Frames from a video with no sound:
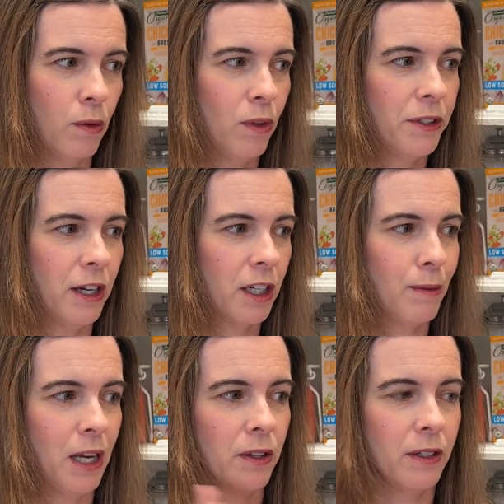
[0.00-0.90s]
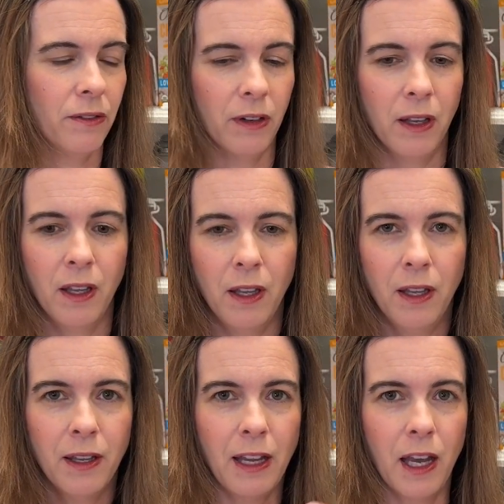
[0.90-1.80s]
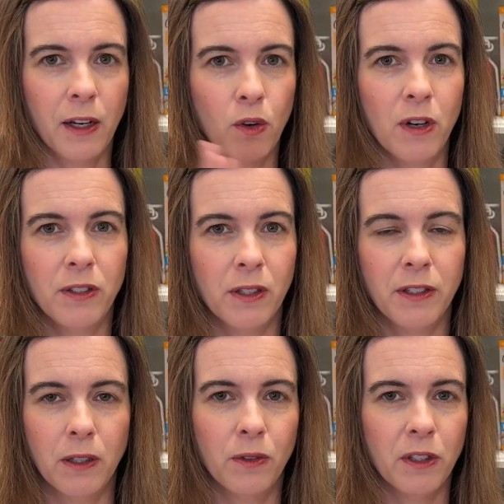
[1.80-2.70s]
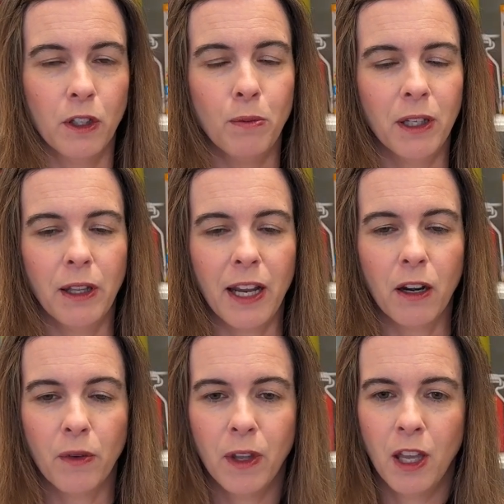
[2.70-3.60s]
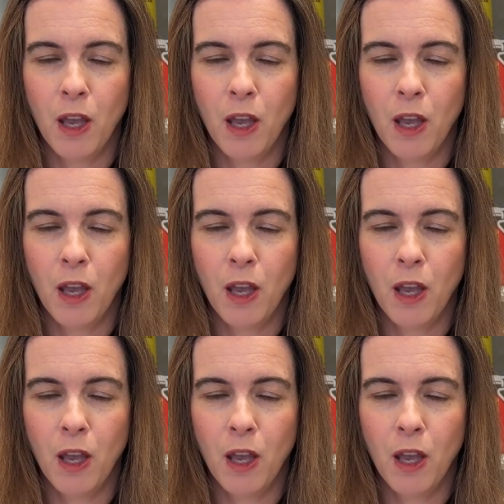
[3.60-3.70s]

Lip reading: And we'll talk about the different categories and zones a little bit later.